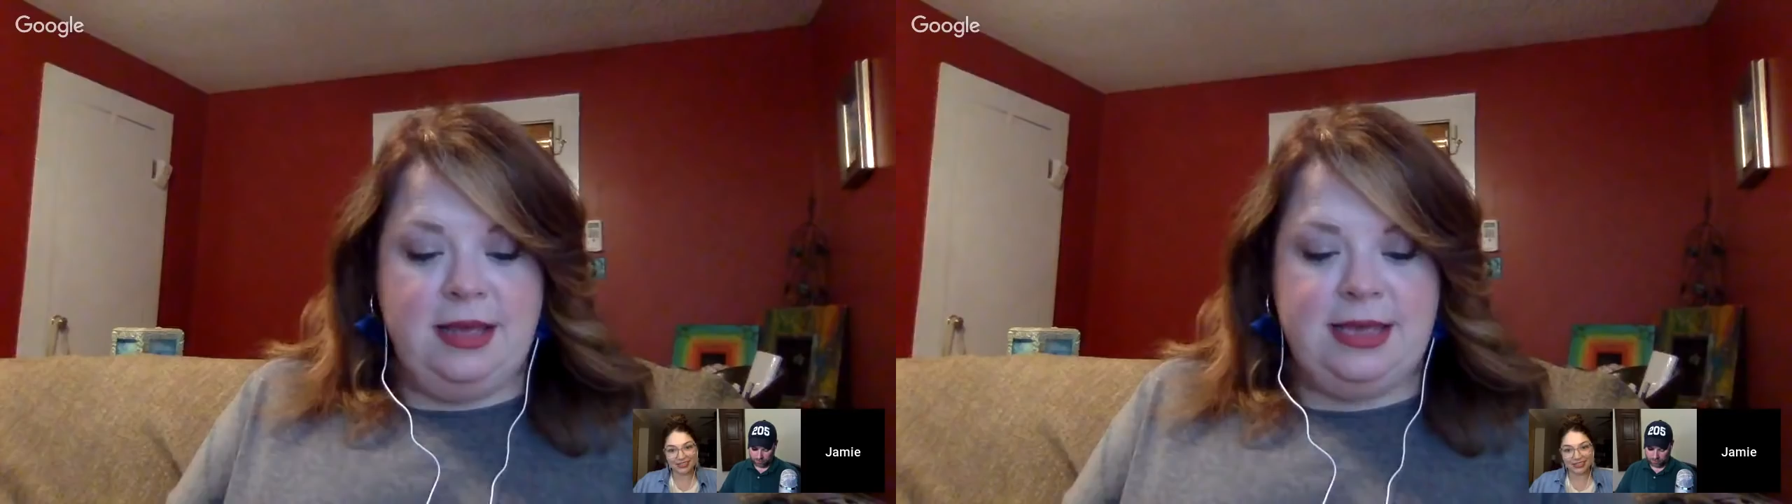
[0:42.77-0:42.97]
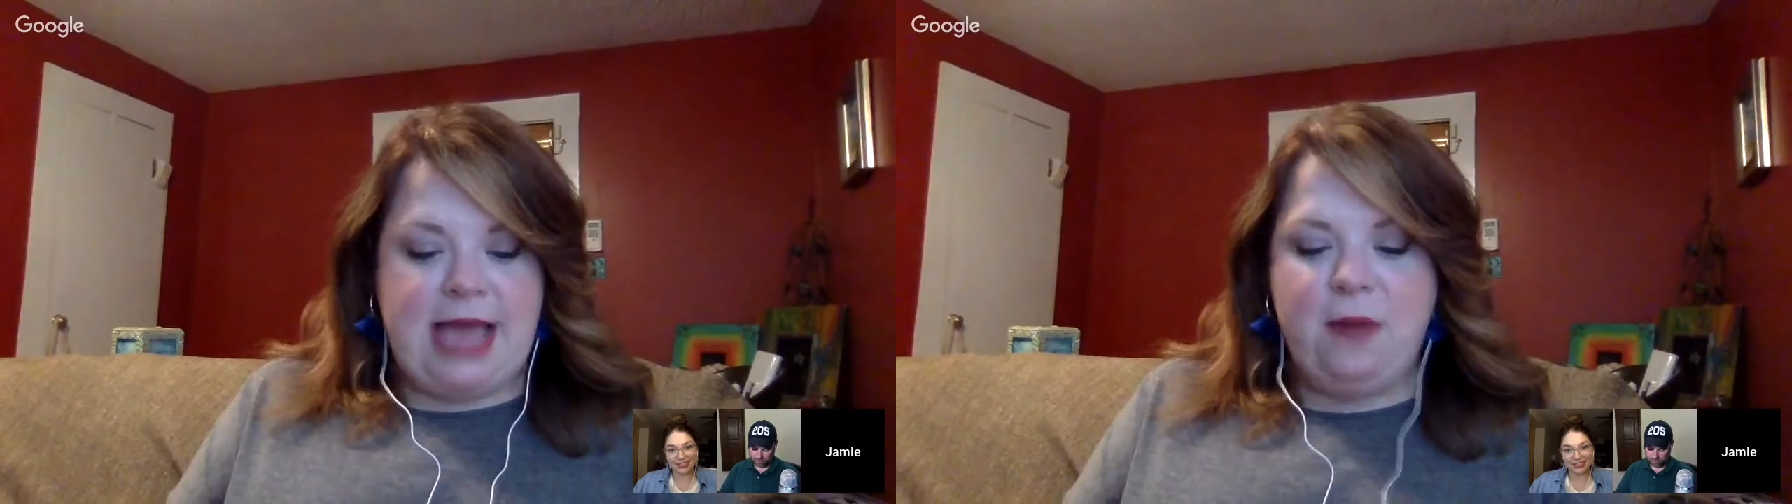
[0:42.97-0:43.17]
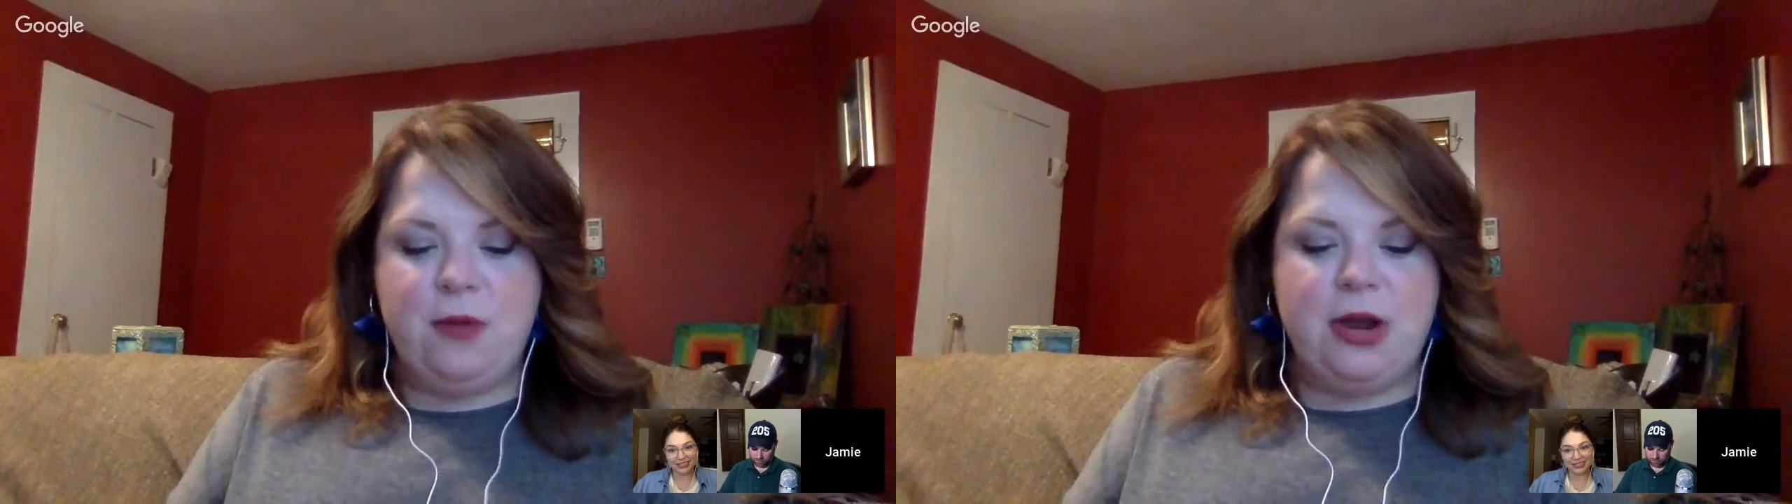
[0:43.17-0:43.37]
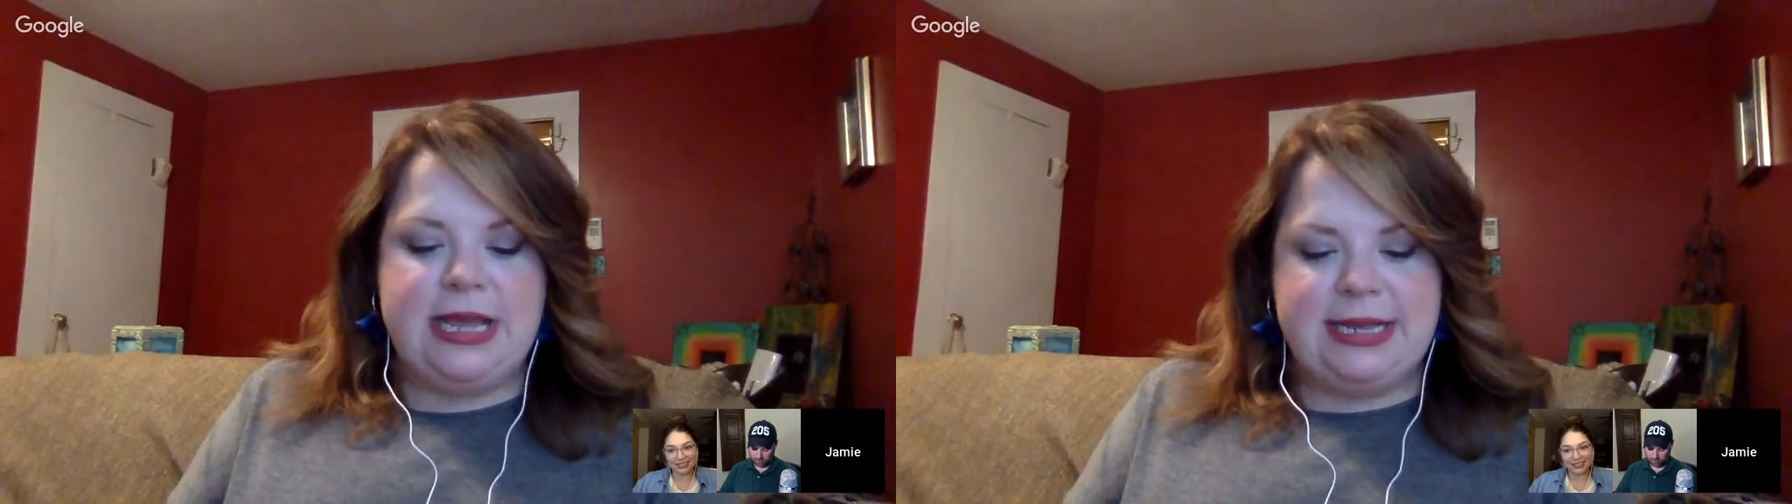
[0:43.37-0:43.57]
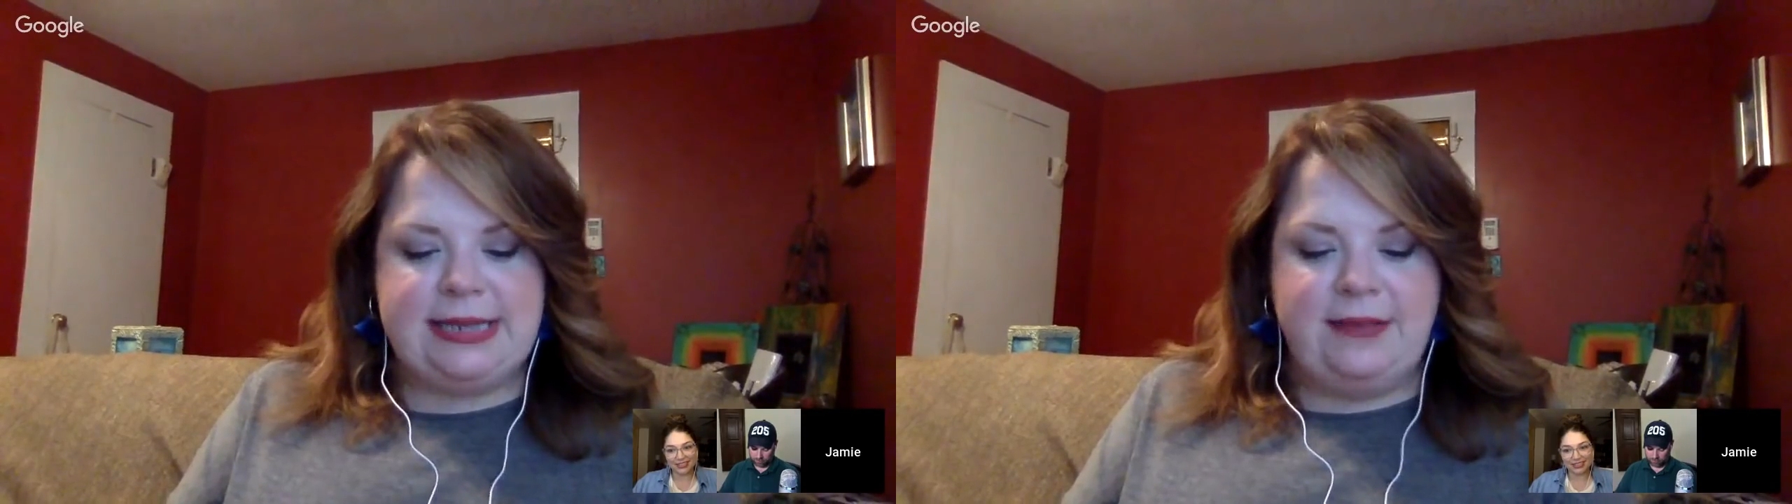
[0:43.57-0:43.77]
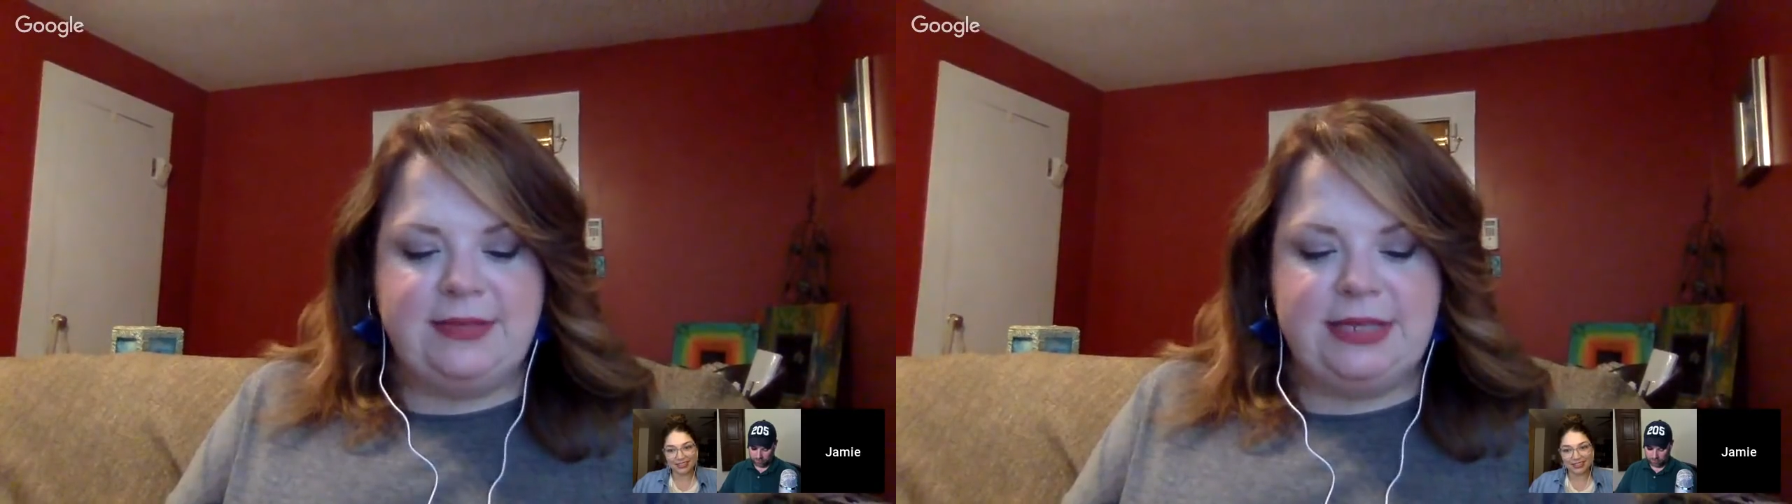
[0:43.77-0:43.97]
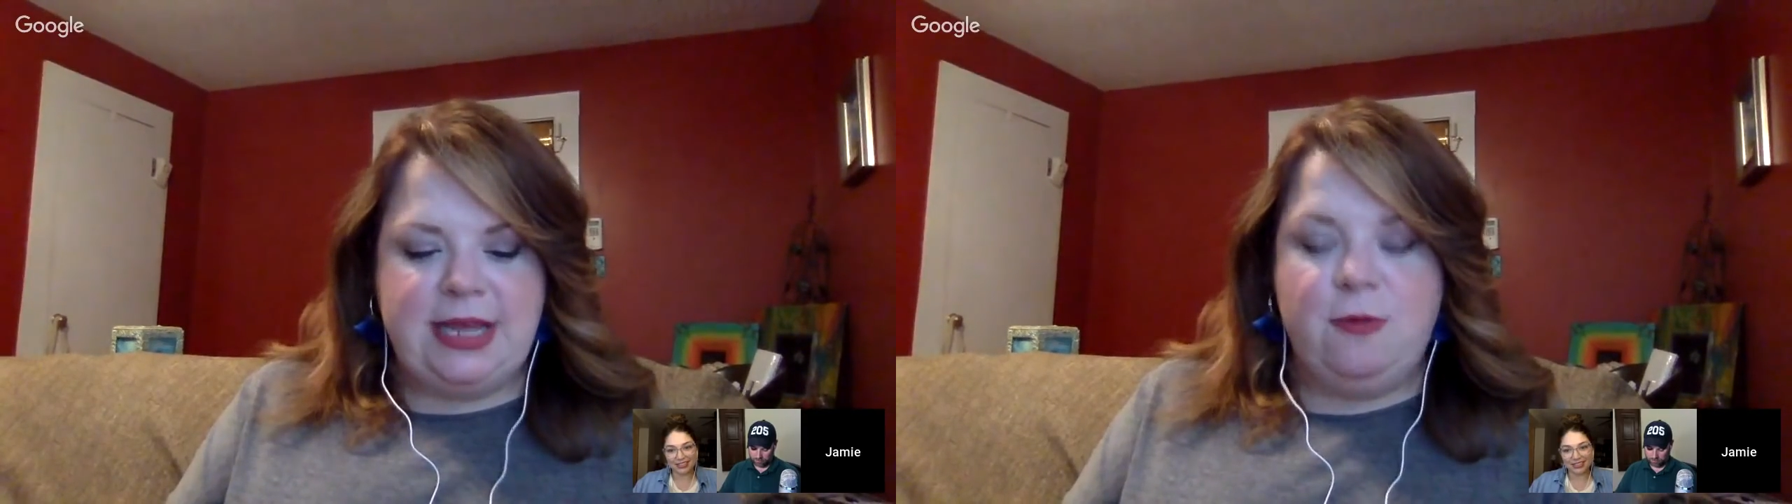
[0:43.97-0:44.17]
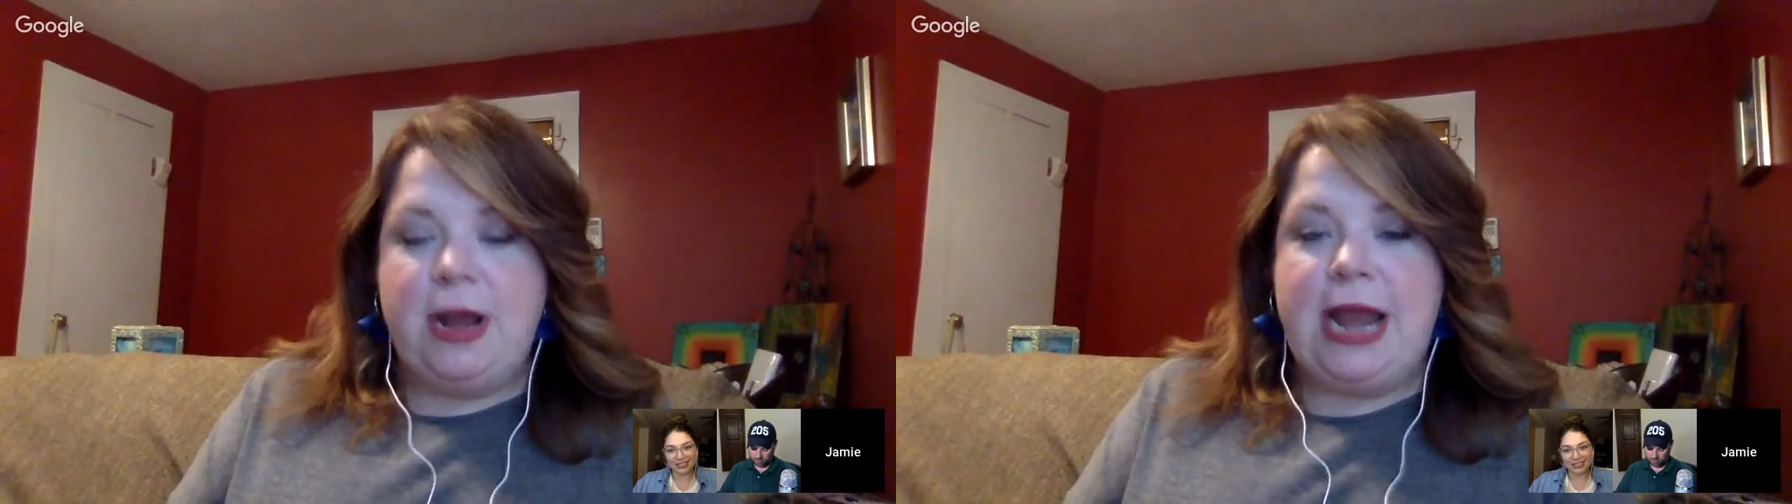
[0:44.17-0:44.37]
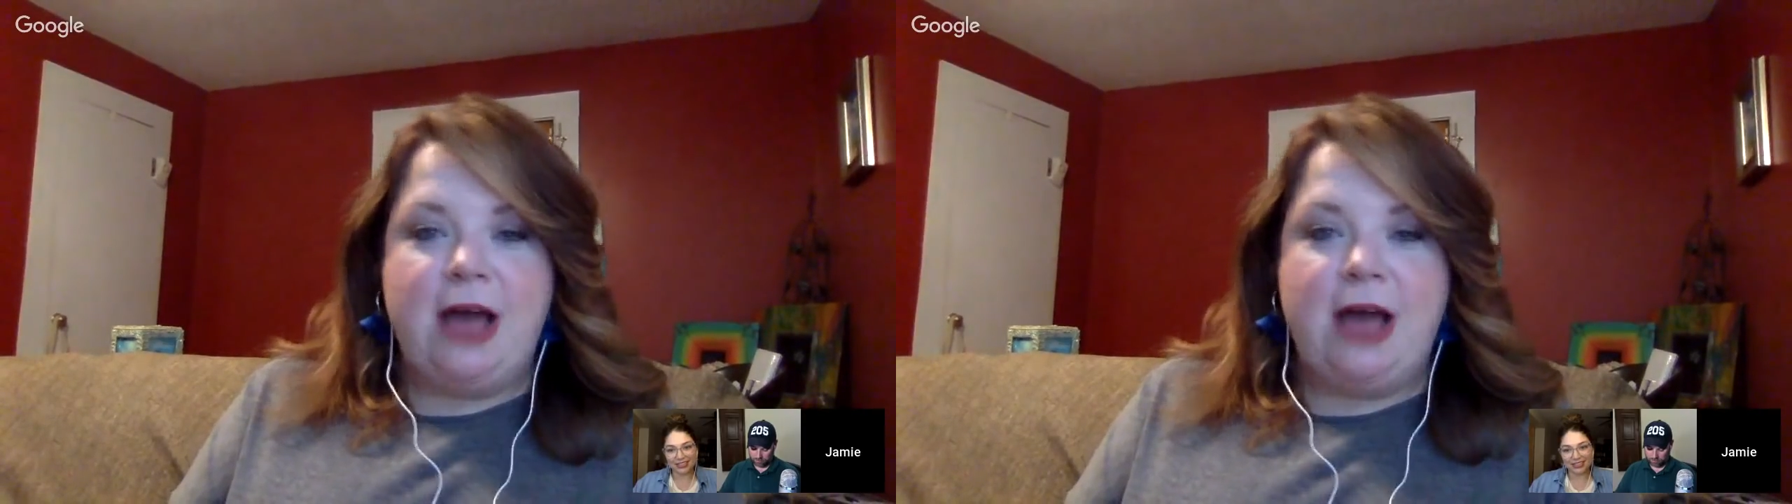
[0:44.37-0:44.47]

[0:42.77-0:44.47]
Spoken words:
Yeah, where he doesn't have to like run